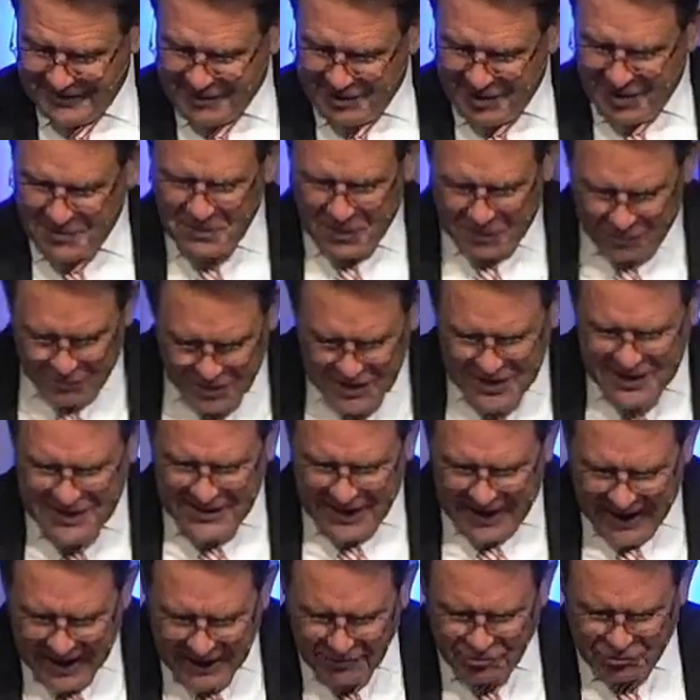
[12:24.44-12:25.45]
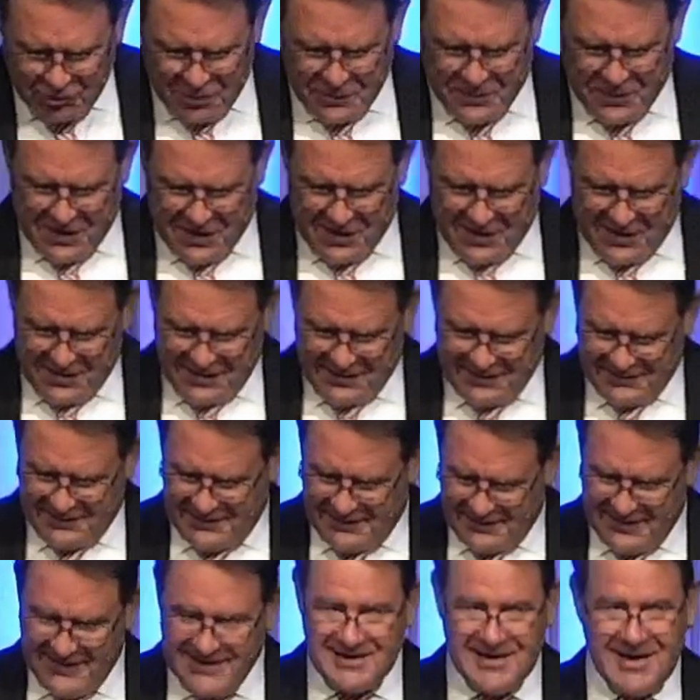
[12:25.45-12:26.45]
A marine arthropod.
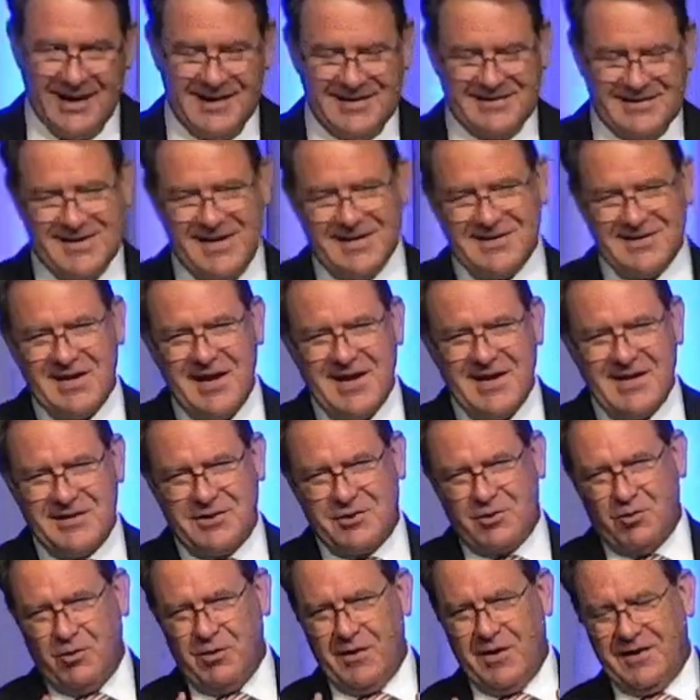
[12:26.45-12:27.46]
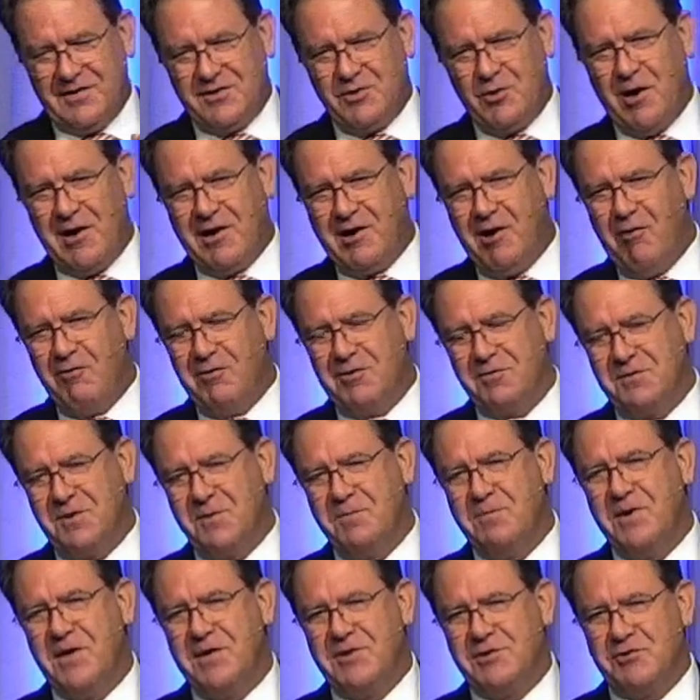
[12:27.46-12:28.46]
So I called up
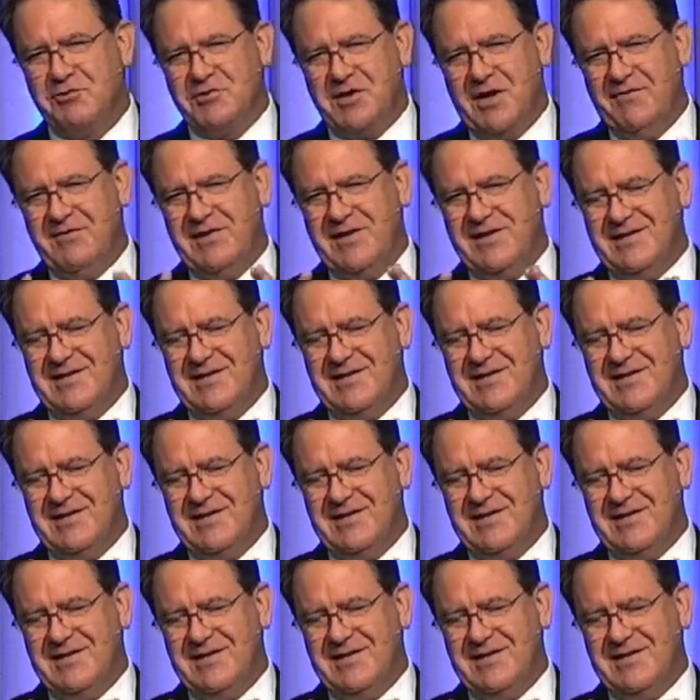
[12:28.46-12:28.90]
some pictures of it.